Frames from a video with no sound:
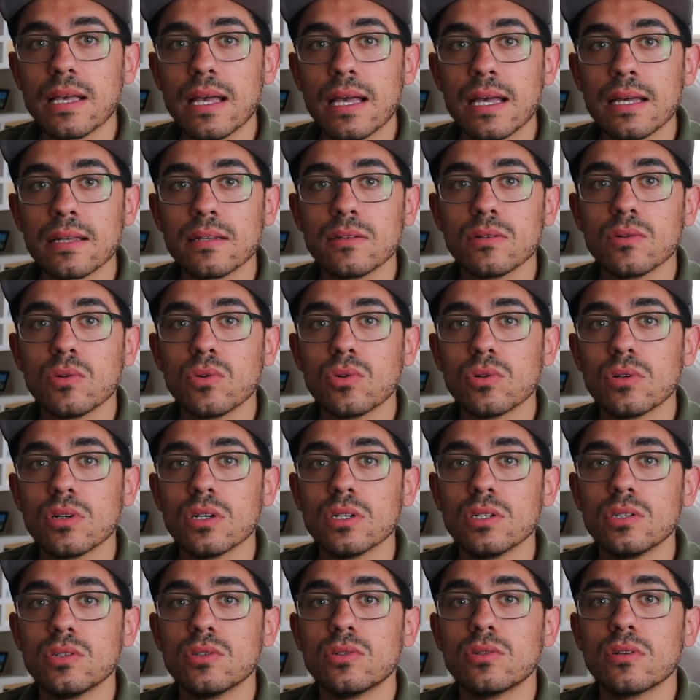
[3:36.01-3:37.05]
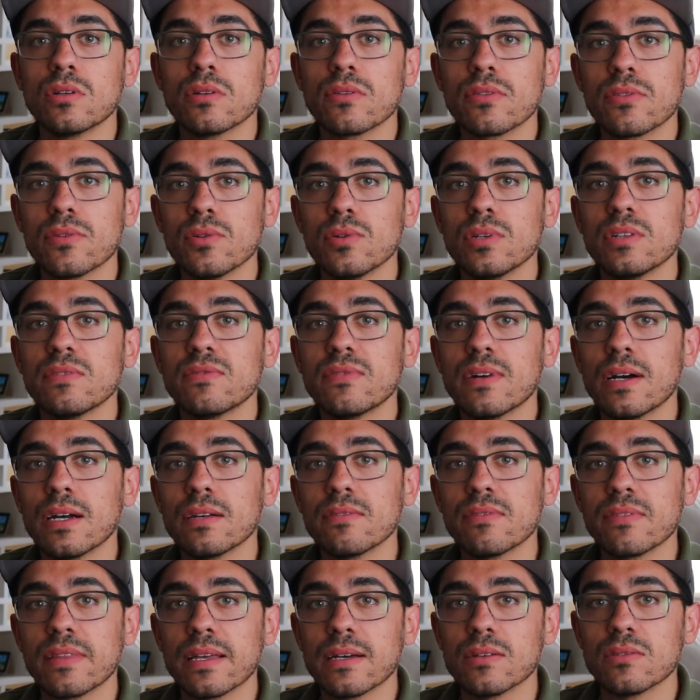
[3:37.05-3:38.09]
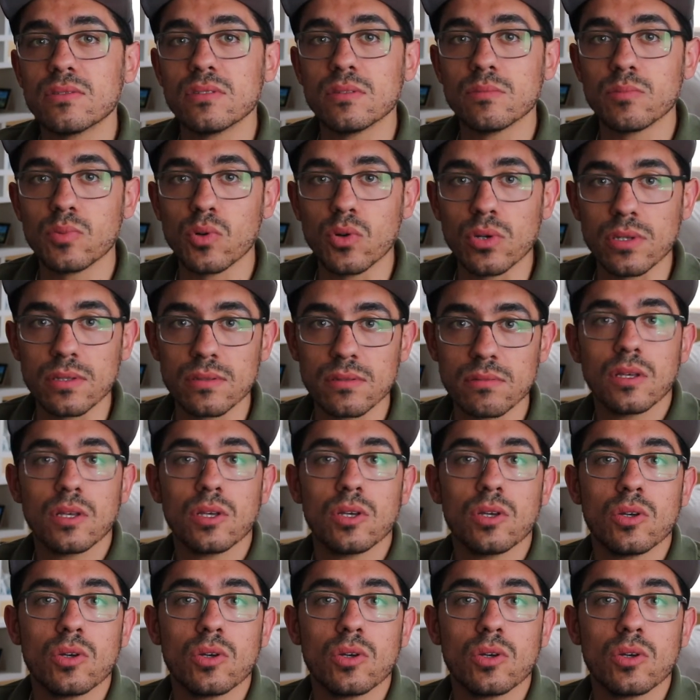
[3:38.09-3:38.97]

at or under 35,000 points.